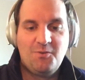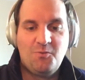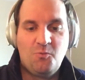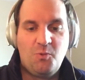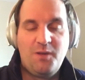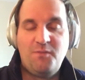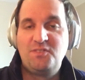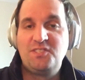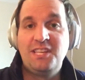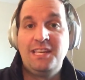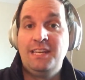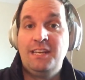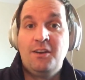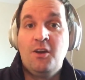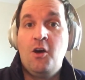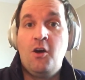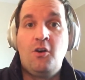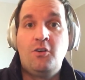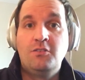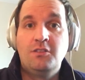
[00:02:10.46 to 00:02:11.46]
we've seen it
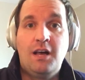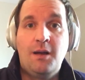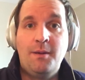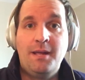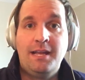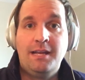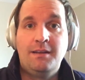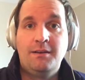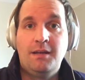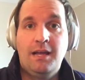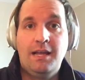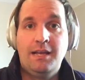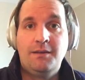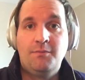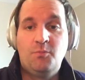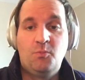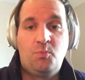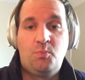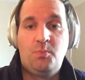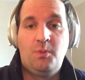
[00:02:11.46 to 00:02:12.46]
all. I mean,
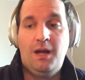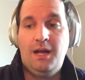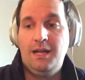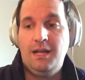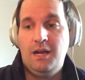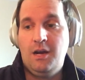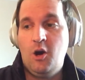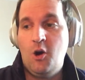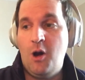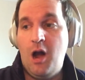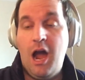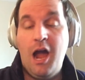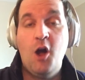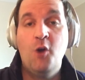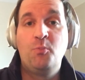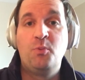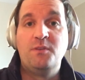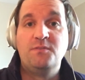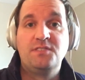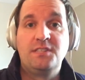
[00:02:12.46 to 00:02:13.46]
and I
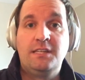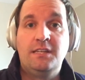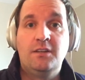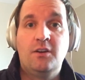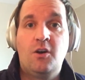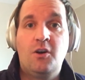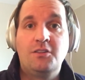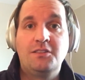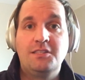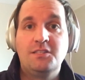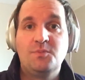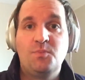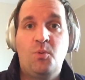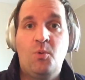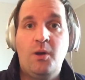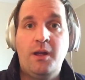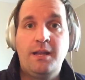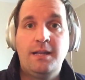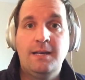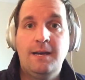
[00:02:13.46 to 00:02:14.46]
hope we've seen it all at this
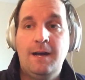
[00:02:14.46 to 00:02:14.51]
point.